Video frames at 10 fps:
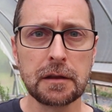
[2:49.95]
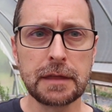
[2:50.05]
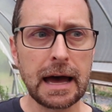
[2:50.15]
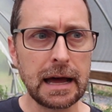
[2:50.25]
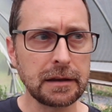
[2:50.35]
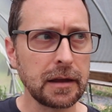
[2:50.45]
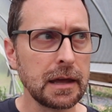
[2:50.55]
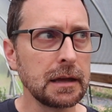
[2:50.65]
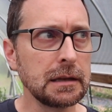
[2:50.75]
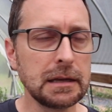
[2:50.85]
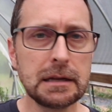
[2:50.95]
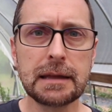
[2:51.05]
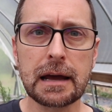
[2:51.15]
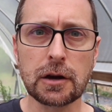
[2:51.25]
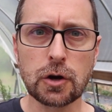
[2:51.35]
that need
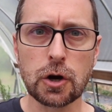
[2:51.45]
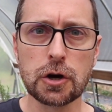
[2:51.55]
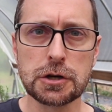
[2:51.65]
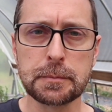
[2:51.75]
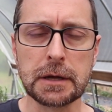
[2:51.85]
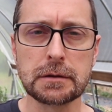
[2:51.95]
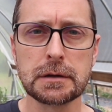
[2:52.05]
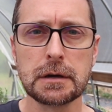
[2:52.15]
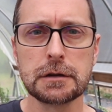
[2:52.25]
that encouragement